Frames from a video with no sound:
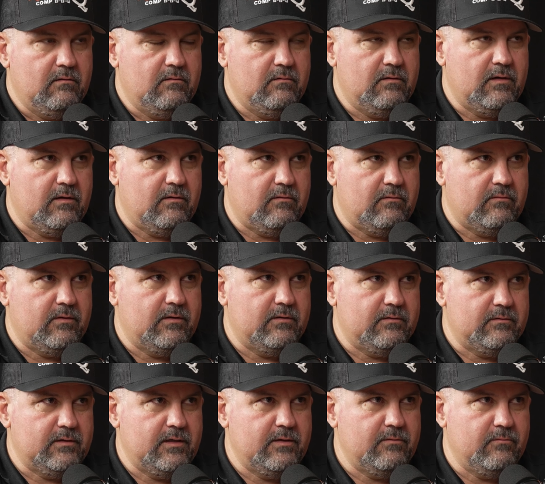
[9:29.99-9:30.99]
No,
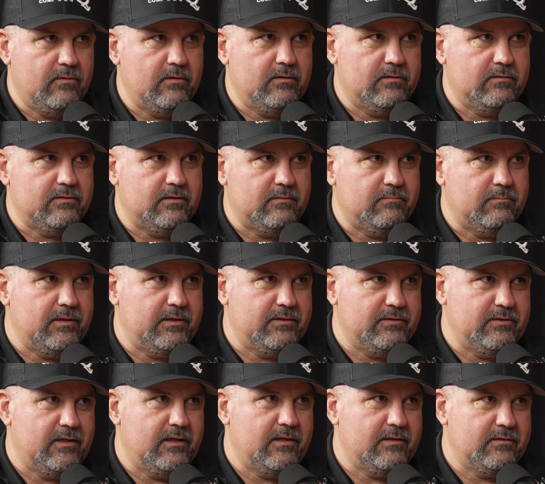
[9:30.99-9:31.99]
well, he was in P
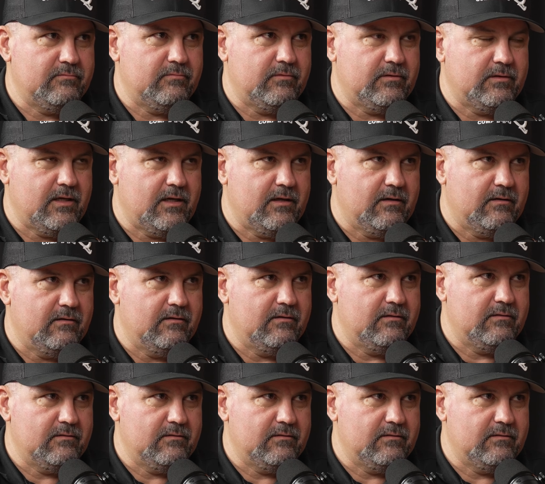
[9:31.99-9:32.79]
G A. He's retired.